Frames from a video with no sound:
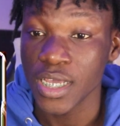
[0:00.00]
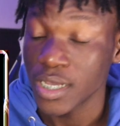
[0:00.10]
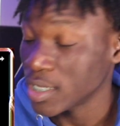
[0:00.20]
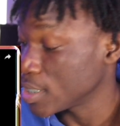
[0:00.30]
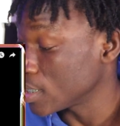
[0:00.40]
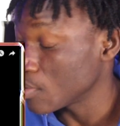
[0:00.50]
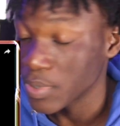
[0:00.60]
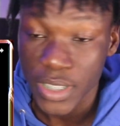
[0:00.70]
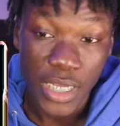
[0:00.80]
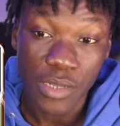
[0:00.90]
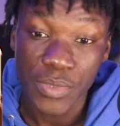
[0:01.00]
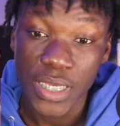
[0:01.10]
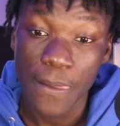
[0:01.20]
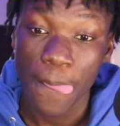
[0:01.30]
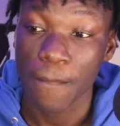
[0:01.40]
Uh, but yeah,
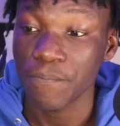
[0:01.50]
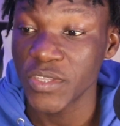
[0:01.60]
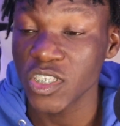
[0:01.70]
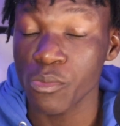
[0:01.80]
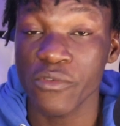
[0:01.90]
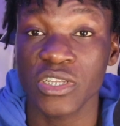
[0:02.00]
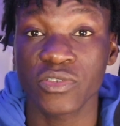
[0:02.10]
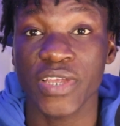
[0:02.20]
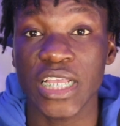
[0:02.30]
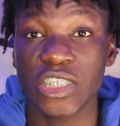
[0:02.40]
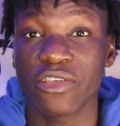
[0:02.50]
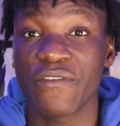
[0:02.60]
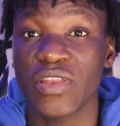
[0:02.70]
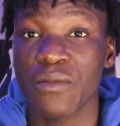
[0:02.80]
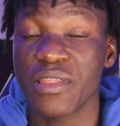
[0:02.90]
man. Just gonna go with this reaction
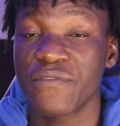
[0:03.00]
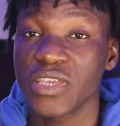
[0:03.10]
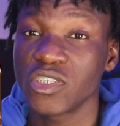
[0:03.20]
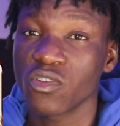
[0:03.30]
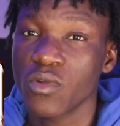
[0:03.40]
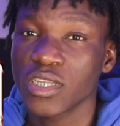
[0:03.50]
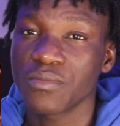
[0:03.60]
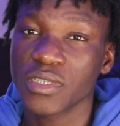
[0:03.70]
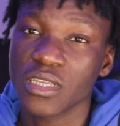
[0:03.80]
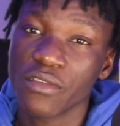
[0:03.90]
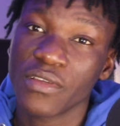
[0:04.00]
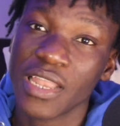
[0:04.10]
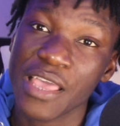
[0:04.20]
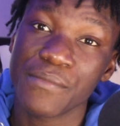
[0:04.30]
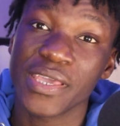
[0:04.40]
video, man. If you enjoy watching, make sure to leave a
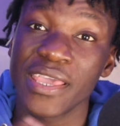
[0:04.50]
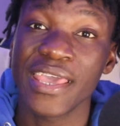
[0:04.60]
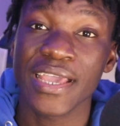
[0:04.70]
like, man.